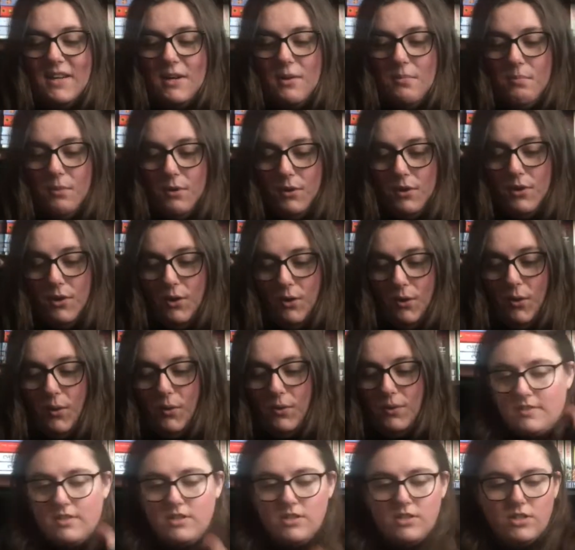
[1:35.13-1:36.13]
book
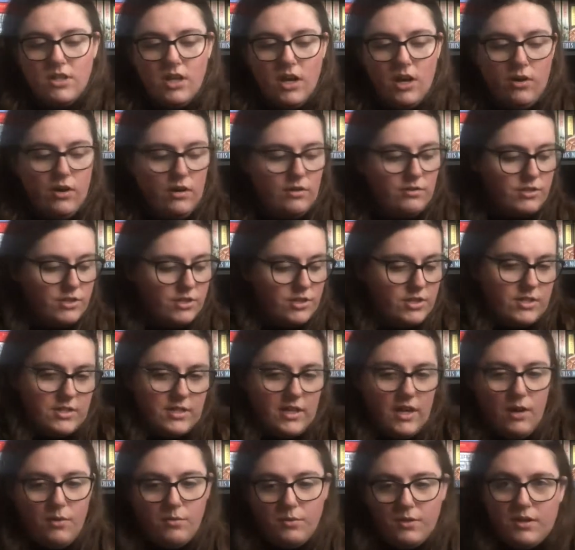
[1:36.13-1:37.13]
haul. So I'll just
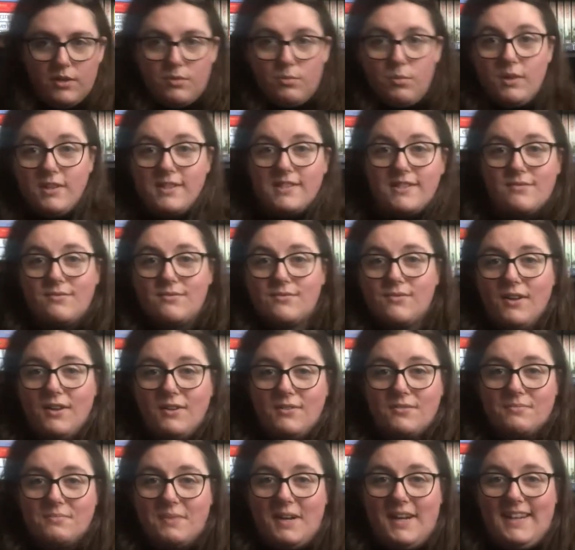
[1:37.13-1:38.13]
start with what's in front
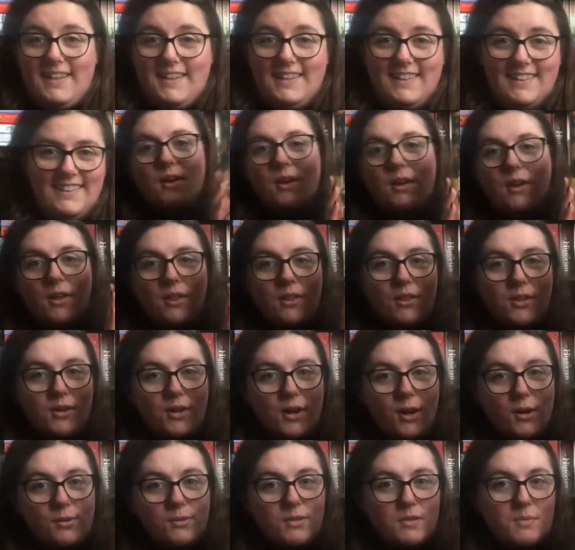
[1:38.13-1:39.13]
of me. The
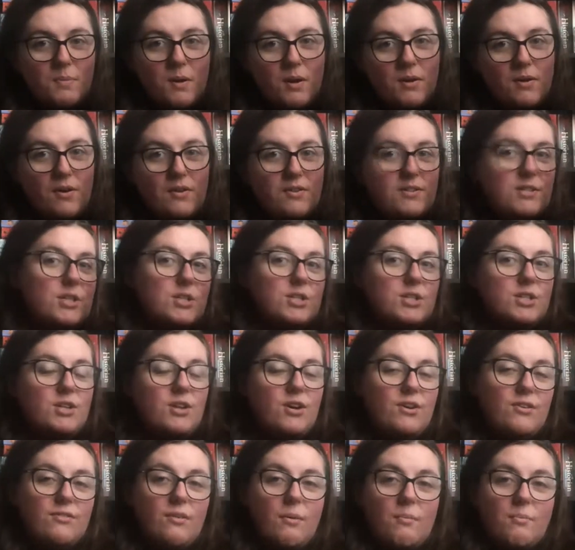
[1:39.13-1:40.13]
Goldsboro edition
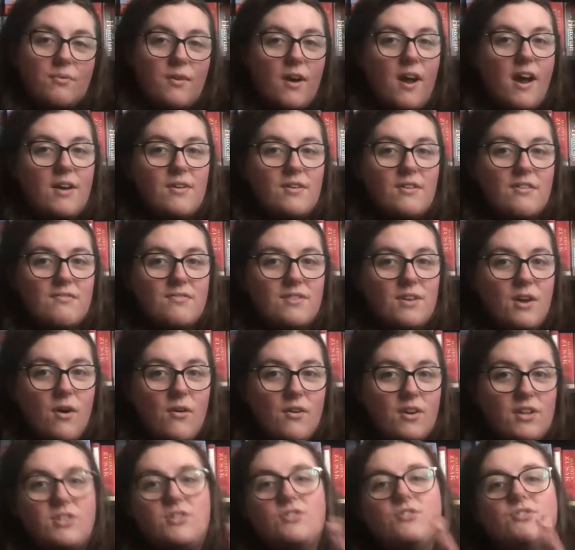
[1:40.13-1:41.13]
of Priory of the
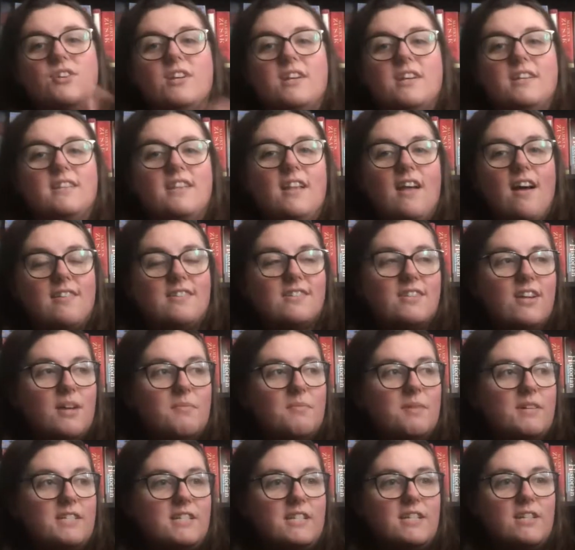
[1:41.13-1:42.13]
Orange Tree. Last
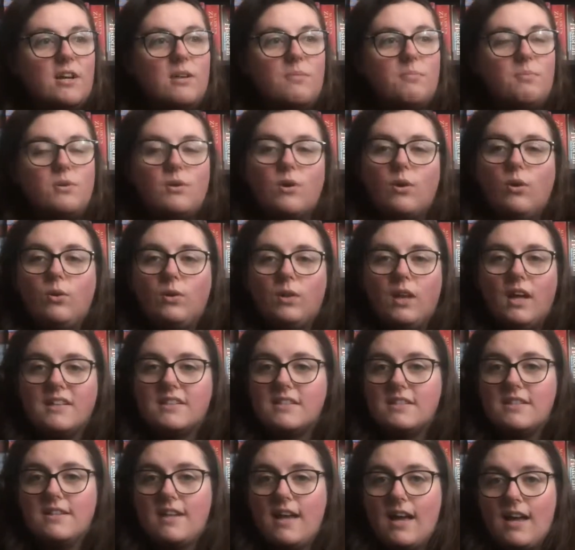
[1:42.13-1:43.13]
time I did a book haul, I
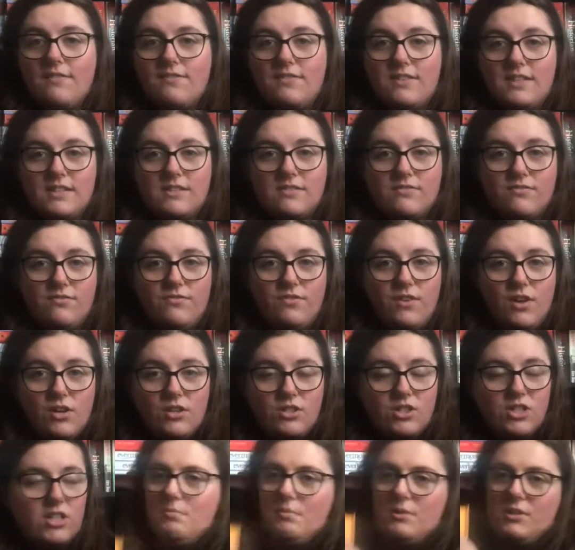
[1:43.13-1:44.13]
didn't have this
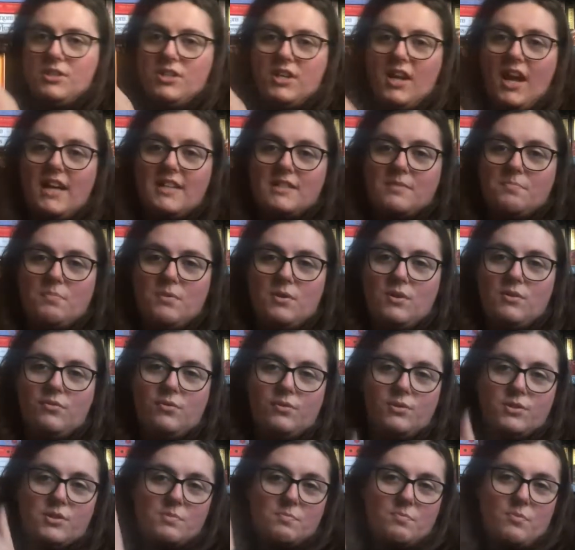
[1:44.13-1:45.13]
version. She has
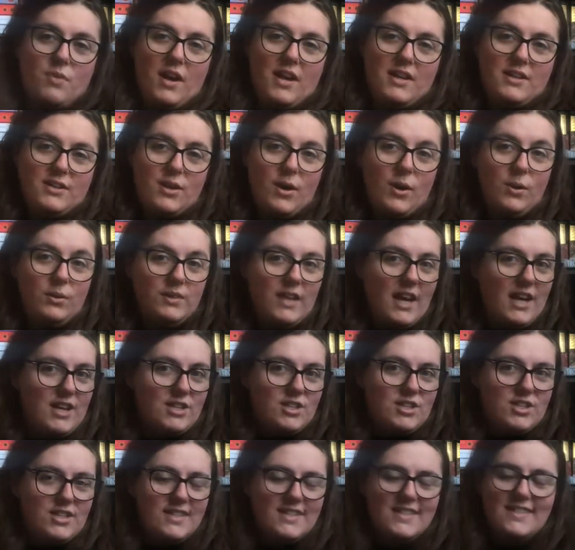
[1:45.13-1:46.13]
beautiful sprayed gold
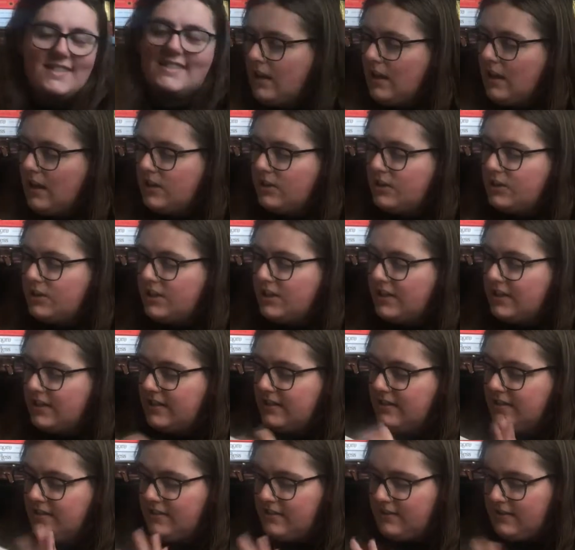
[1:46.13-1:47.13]
edges, and she
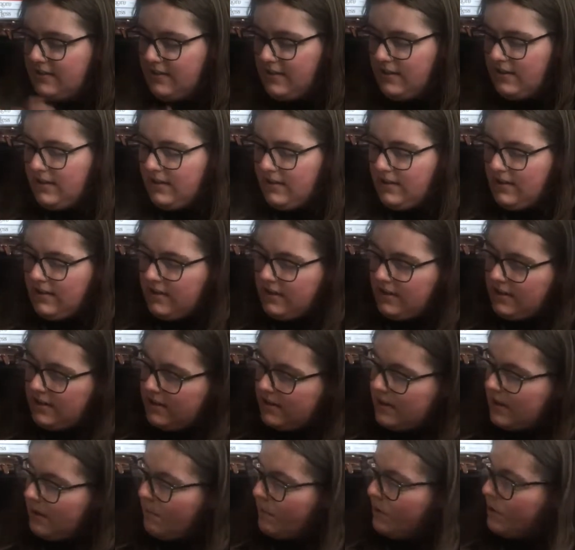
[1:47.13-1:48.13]
is
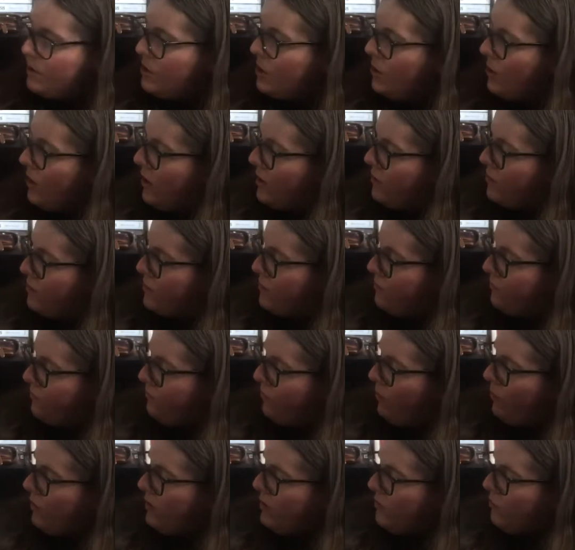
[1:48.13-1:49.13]
number
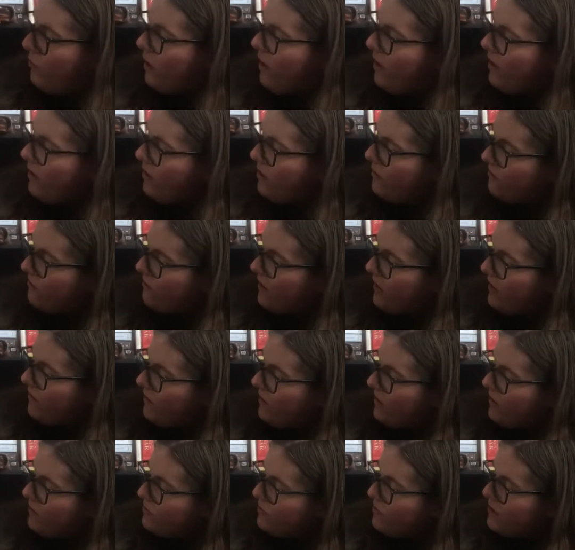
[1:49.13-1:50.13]
241 of
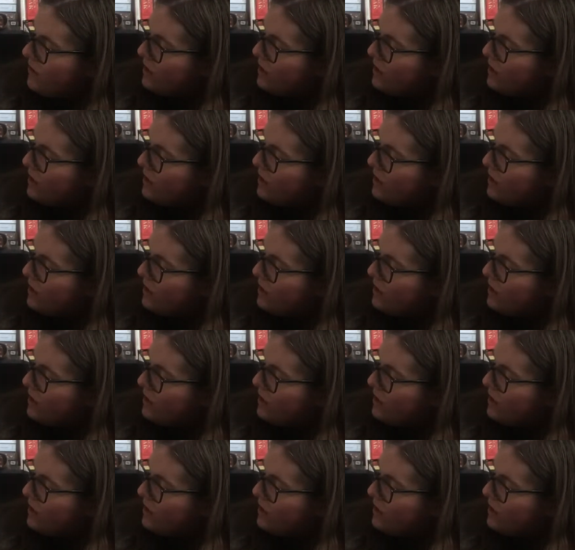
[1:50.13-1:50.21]
500